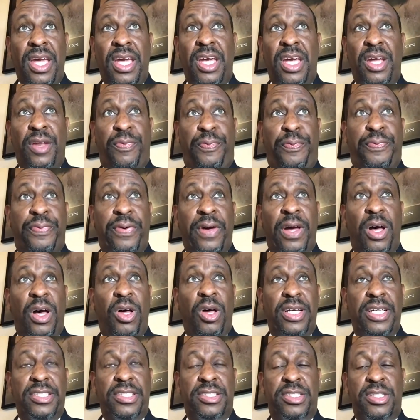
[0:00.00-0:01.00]
It
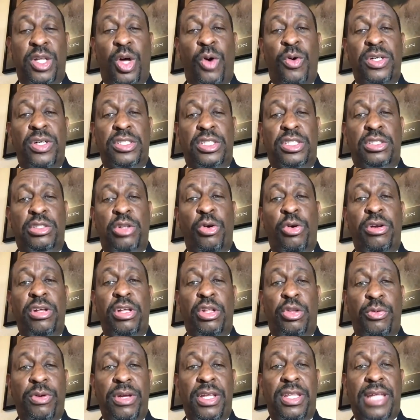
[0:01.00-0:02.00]
fell as low as
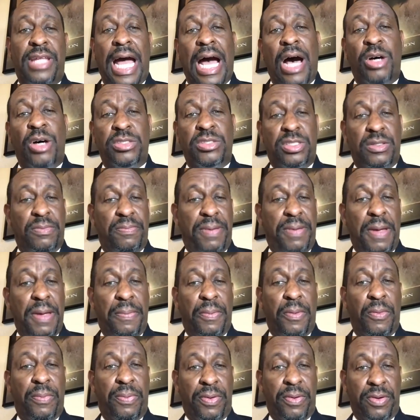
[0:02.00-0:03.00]
33,000
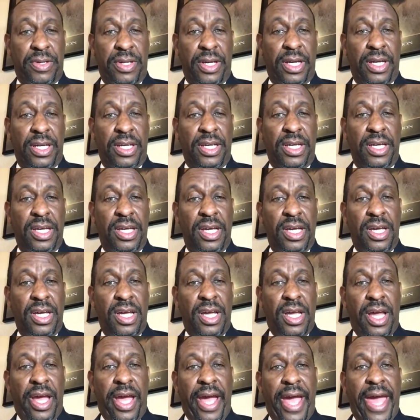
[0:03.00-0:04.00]
people per day
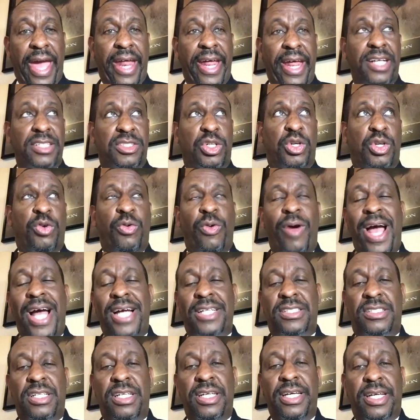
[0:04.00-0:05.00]
and has
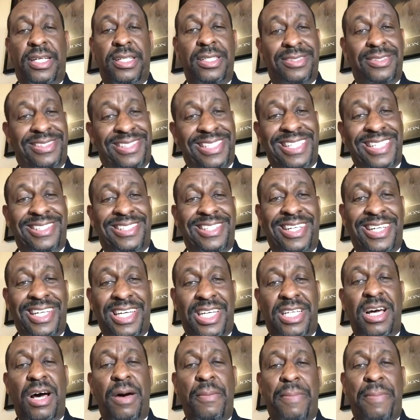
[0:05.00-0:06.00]
gradually and
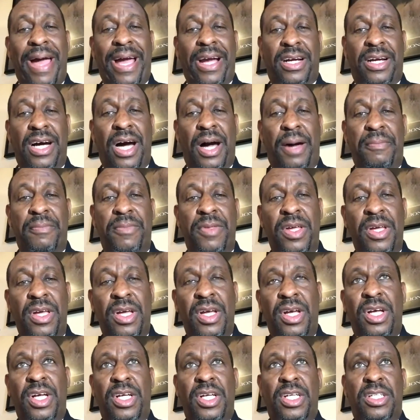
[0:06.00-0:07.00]
consistently come back up
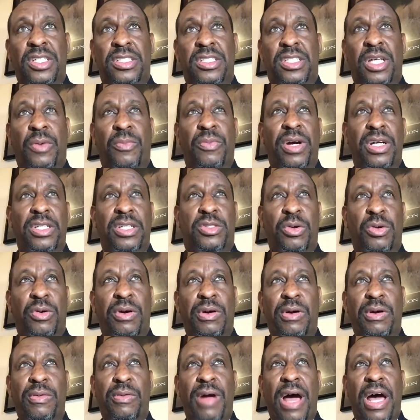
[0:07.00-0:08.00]
somewhere to
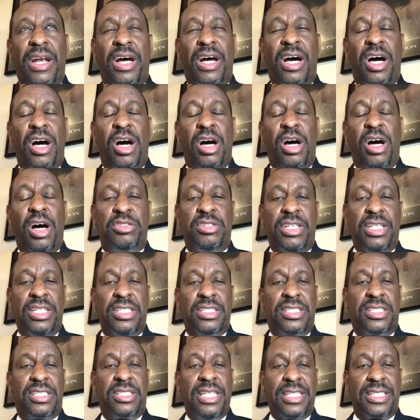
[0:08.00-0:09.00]
around
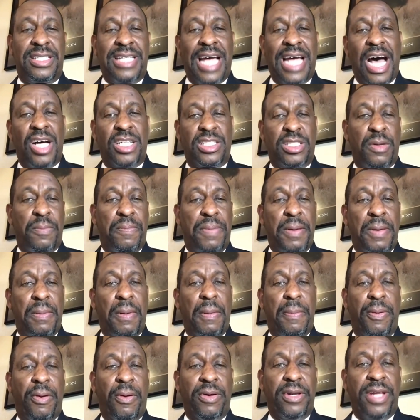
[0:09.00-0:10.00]
110,000
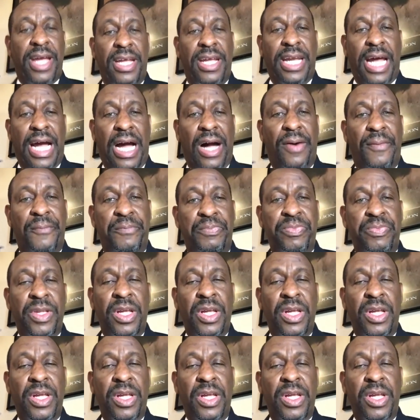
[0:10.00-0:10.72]
people per day now.